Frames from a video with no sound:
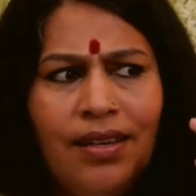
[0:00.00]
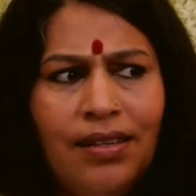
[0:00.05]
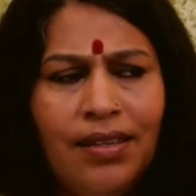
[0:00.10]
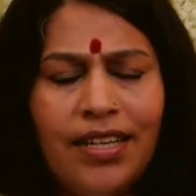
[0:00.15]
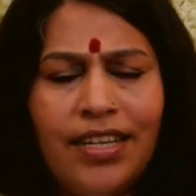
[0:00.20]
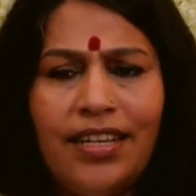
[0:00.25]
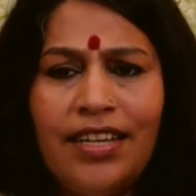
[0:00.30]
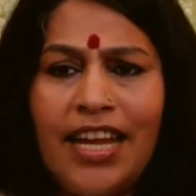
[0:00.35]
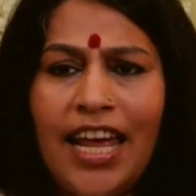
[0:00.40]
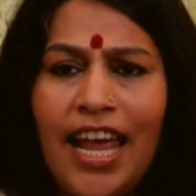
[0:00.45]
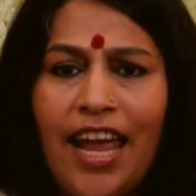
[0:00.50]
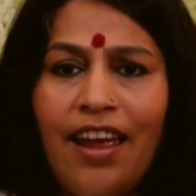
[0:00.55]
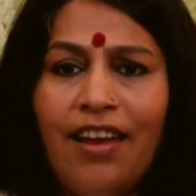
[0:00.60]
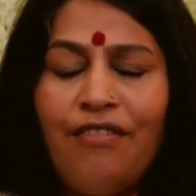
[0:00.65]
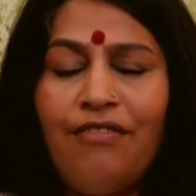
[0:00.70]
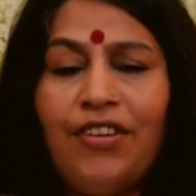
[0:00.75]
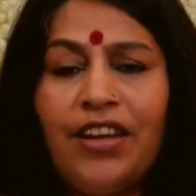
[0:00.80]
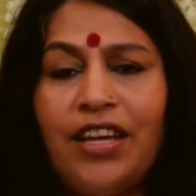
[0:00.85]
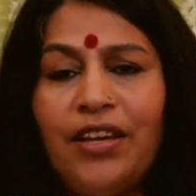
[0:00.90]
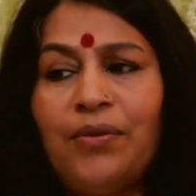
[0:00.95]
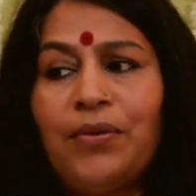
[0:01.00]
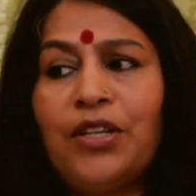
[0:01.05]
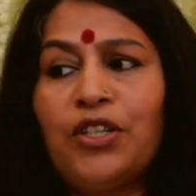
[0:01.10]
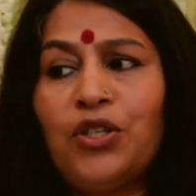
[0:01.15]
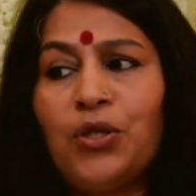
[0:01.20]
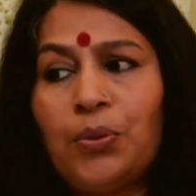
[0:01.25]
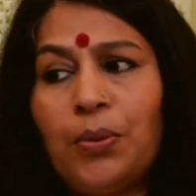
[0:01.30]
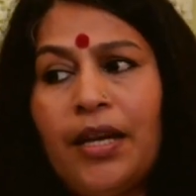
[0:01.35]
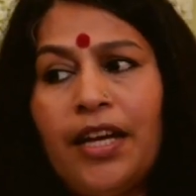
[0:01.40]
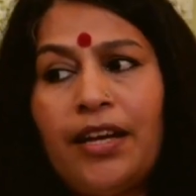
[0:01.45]
in every
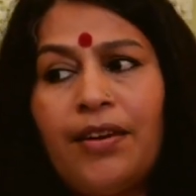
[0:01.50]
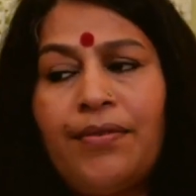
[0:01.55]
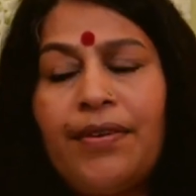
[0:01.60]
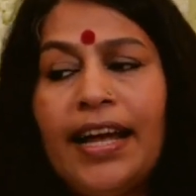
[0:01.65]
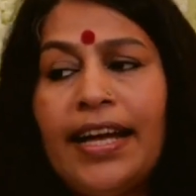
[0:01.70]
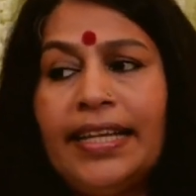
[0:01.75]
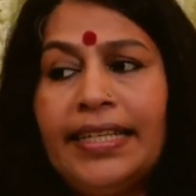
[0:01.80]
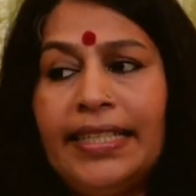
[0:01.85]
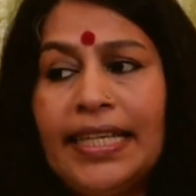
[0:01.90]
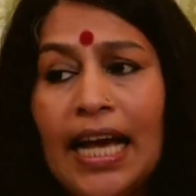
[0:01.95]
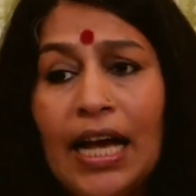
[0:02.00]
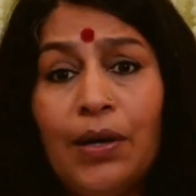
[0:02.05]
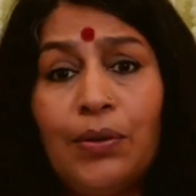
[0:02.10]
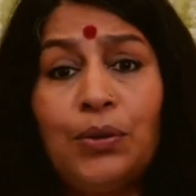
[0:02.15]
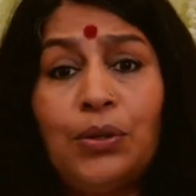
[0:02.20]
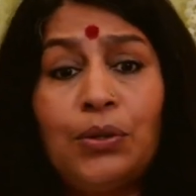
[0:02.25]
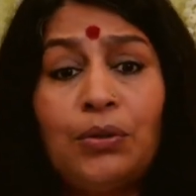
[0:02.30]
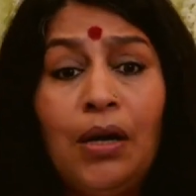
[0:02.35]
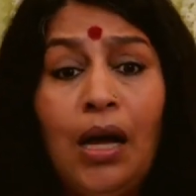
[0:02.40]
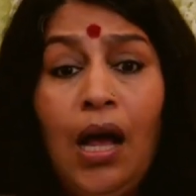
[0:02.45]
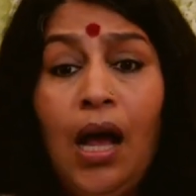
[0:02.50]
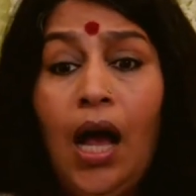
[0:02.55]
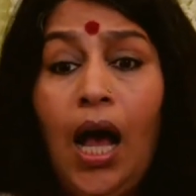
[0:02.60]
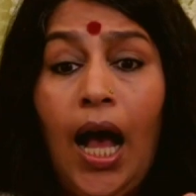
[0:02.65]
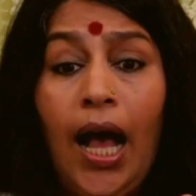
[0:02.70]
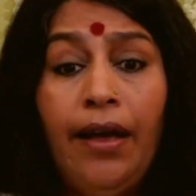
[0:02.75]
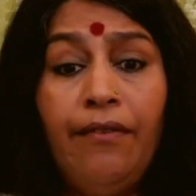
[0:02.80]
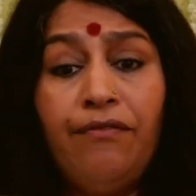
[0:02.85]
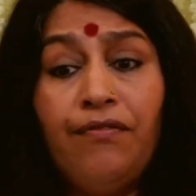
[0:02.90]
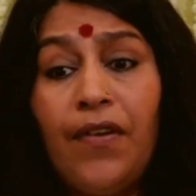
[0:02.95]
which way, right down to
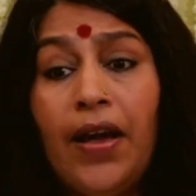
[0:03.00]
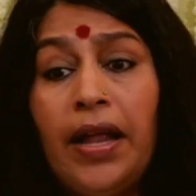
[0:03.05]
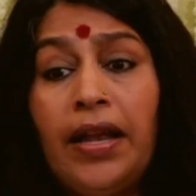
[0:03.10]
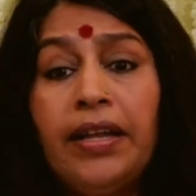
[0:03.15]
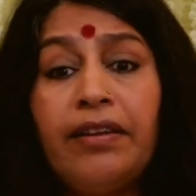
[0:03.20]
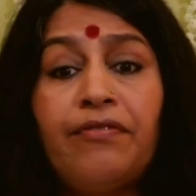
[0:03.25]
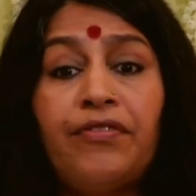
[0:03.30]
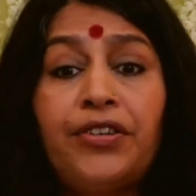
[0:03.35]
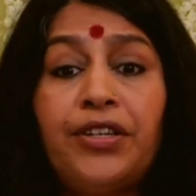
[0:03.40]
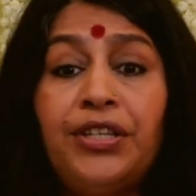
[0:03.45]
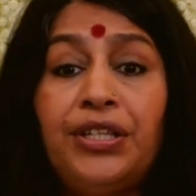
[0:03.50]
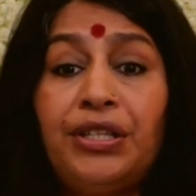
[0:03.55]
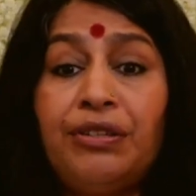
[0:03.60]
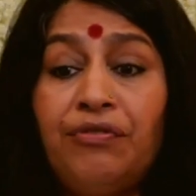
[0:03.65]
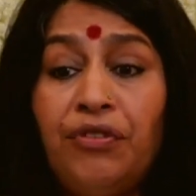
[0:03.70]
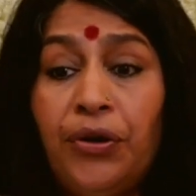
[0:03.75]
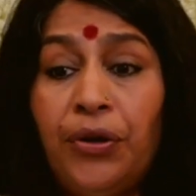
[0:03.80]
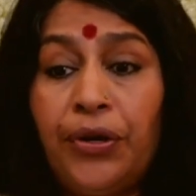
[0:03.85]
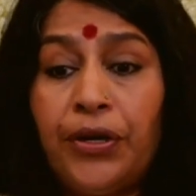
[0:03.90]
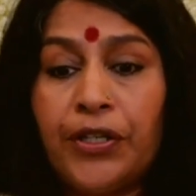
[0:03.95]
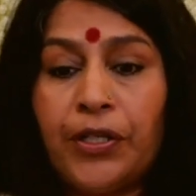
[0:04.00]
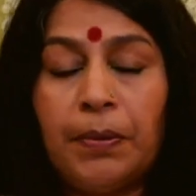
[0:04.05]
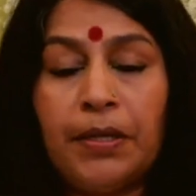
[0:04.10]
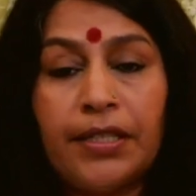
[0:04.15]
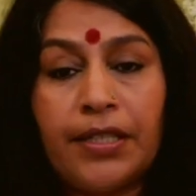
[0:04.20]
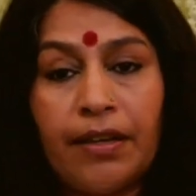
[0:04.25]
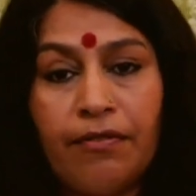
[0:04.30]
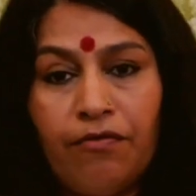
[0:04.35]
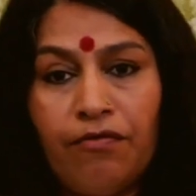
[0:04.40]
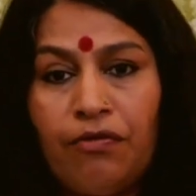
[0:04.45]
I'm filing for a divorce
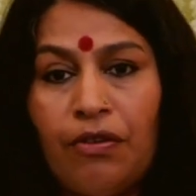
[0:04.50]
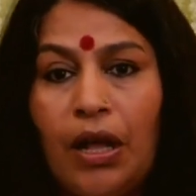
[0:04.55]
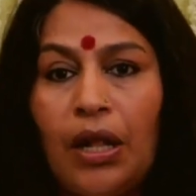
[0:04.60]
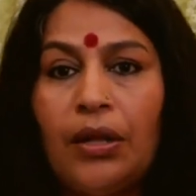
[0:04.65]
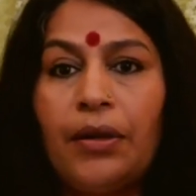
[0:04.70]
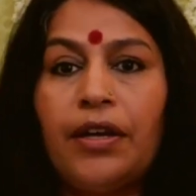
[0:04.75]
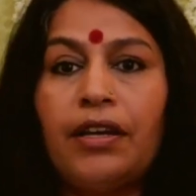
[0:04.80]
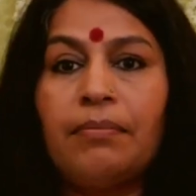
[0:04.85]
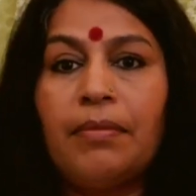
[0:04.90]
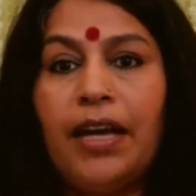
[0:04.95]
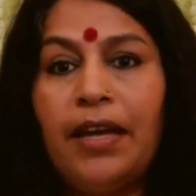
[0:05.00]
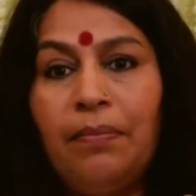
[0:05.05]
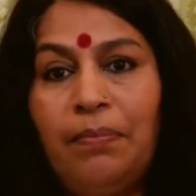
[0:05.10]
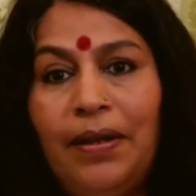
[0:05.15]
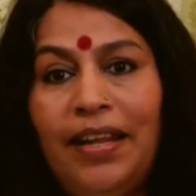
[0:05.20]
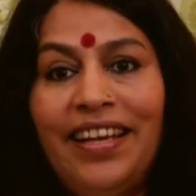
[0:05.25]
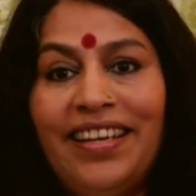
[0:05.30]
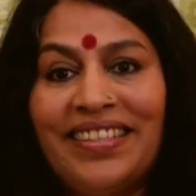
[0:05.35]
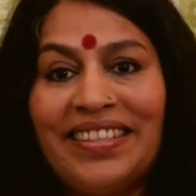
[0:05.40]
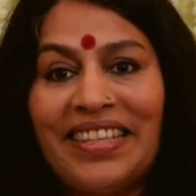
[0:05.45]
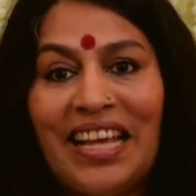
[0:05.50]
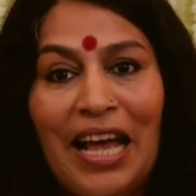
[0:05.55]
because I'm following my bliss.